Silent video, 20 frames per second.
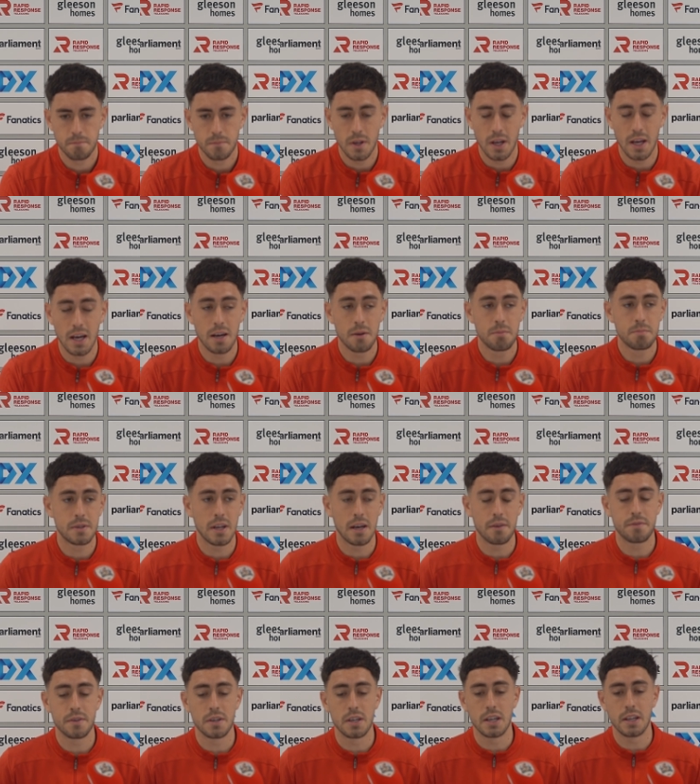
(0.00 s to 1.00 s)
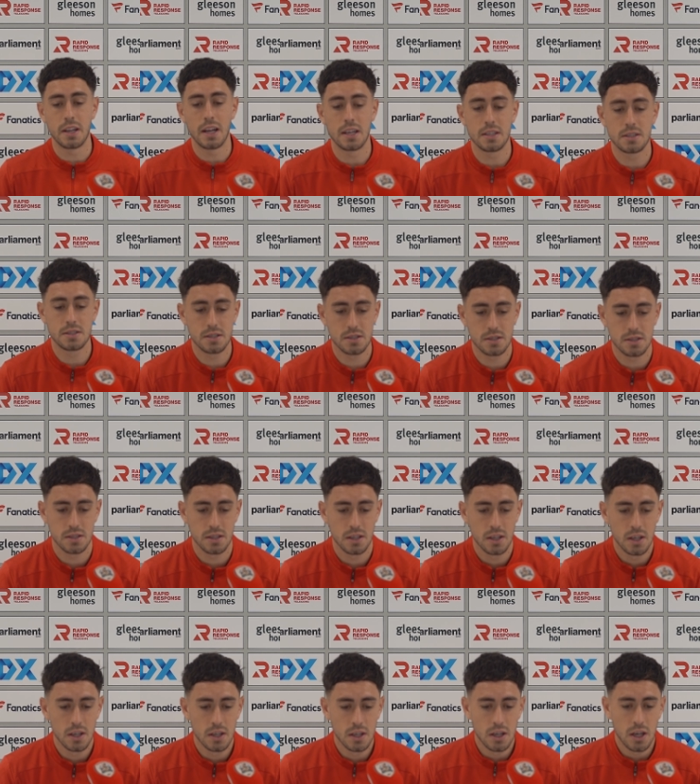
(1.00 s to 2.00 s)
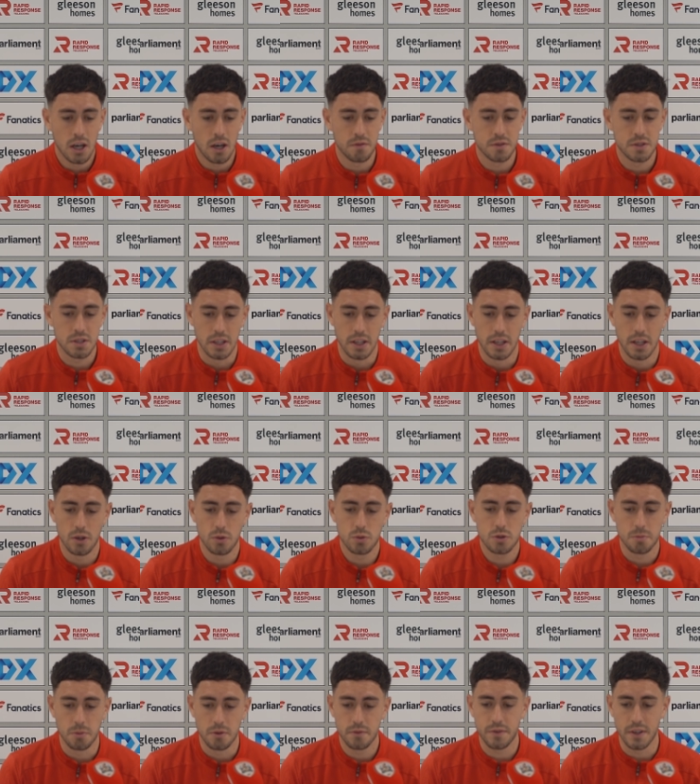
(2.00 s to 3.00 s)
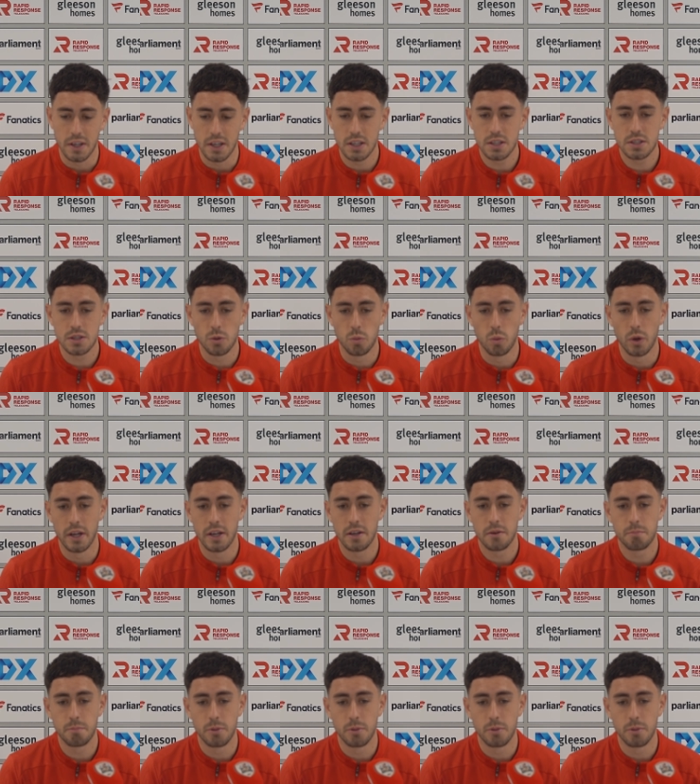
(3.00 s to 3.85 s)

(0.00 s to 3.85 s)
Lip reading: Yeah, definitely. That's obviously the ultimate thing is to win,